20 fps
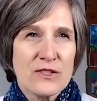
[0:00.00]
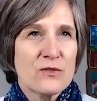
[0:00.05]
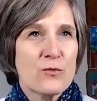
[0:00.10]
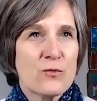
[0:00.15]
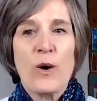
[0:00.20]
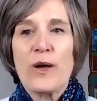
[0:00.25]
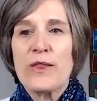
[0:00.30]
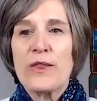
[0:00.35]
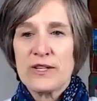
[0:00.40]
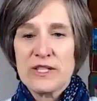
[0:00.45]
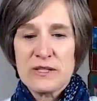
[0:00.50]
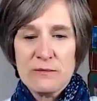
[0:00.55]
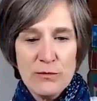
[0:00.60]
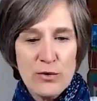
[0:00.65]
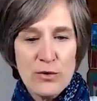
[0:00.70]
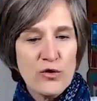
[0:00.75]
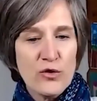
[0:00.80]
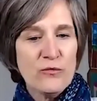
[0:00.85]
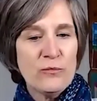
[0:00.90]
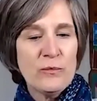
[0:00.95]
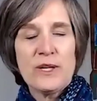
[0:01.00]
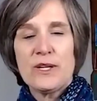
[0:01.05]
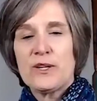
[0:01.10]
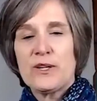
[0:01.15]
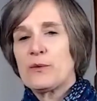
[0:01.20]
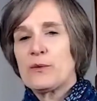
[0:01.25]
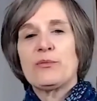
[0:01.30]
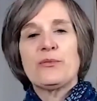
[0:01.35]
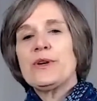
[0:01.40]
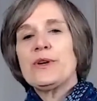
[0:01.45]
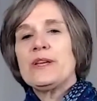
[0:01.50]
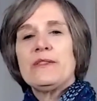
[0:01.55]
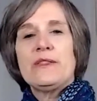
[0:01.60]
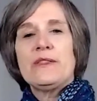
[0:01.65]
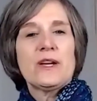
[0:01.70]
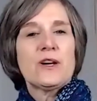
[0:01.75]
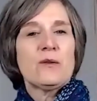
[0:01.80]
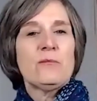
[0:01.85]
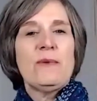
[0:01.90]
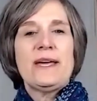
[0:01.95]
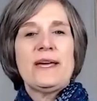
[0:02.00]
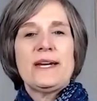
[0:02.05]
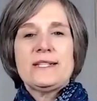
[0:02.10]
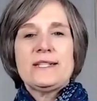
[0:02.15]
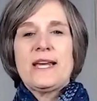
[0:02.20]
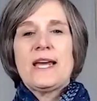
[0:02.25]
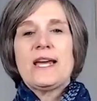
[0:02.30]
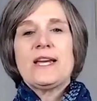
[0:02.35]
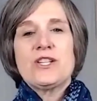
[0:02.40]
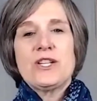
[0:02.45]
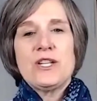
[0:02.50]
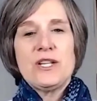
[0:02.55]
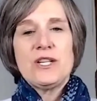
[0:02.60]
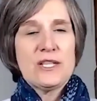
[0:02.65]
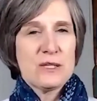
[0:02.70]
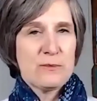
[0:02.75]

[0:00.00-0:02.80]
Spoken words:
whether it's movement or breathing or meditation,